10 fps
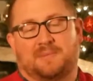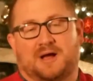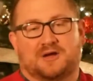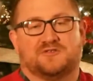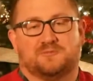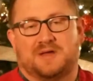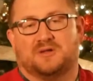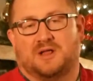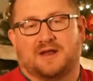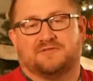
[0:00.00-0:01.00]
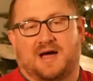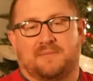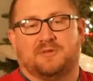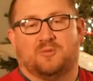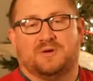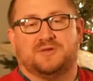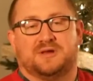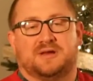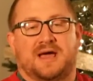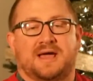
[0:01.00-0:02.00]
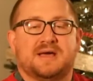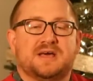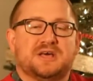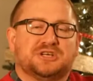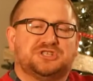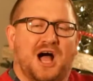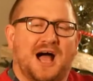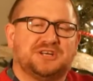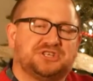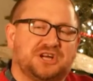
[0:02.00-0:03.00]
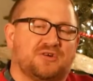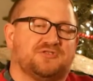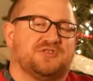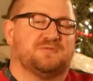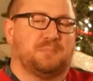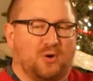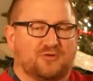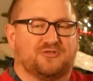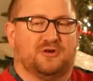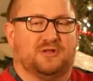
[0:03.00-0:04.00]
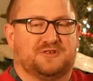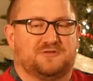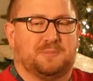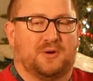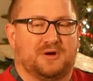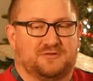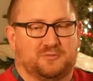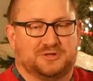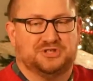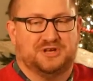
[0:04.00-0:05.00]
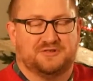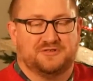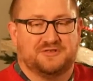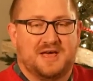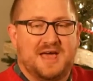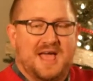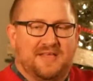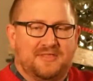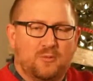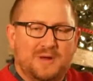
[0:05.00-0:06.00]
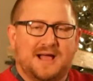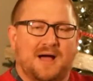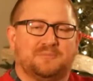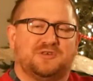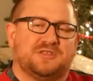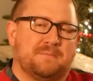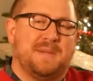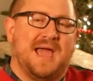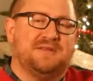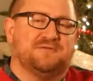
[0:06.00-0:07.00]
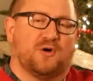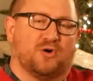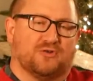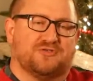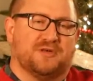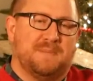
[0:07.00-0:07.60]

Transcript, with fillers: I'm not going to spend a lot of time there with you today, John shares his personal experience with Jesus. And then we come to the main verse, the